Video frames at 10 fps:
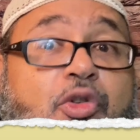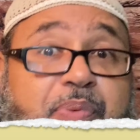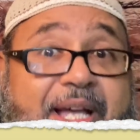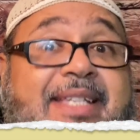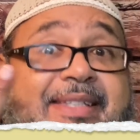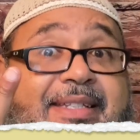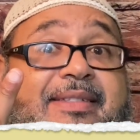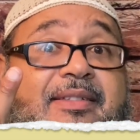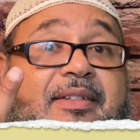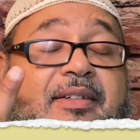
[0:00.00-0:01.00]

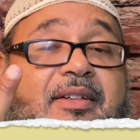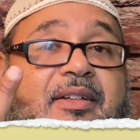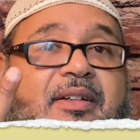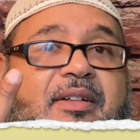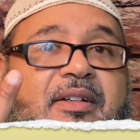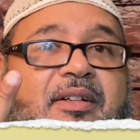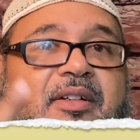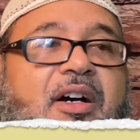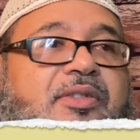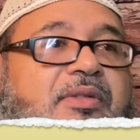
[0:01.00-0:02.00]
places.
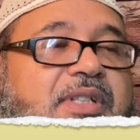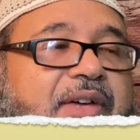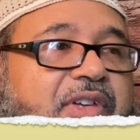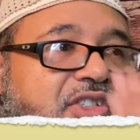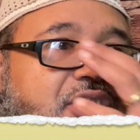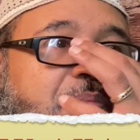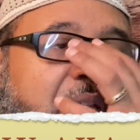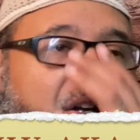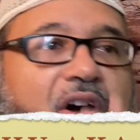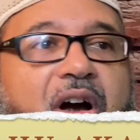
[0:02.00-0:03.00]
Oh, David, you're
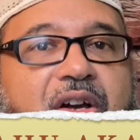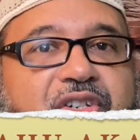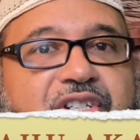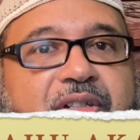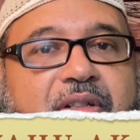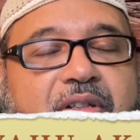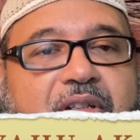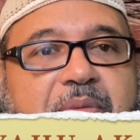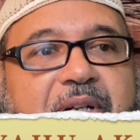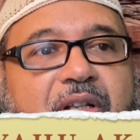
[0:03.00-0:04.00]
being harsh.
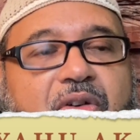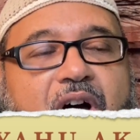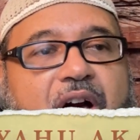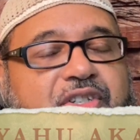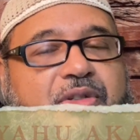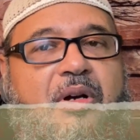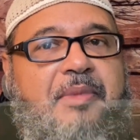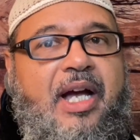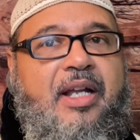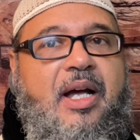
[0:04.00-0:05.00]
You're being a little harsh. No, I'm
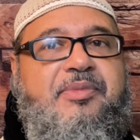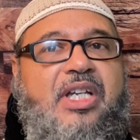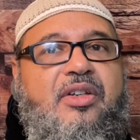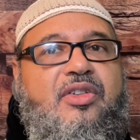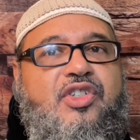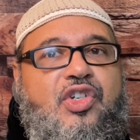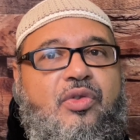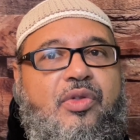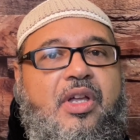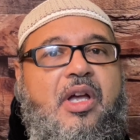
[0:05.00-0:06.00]
not. I'm telling you the
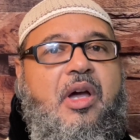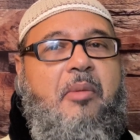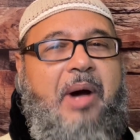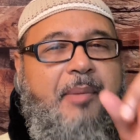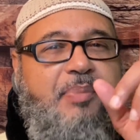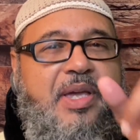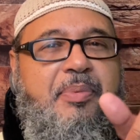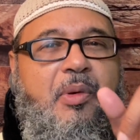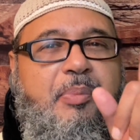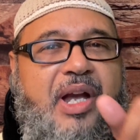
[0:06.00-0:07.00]
truth. My
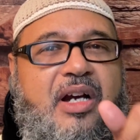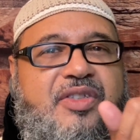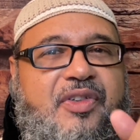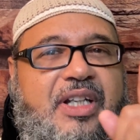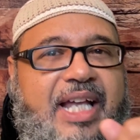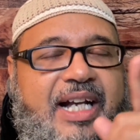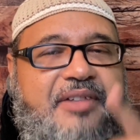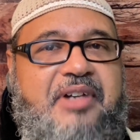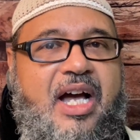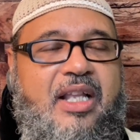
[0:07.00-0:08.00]
people perish for the lack of
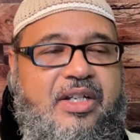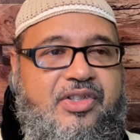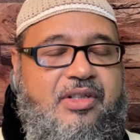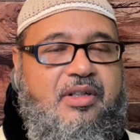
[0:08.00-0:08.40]
knowledge.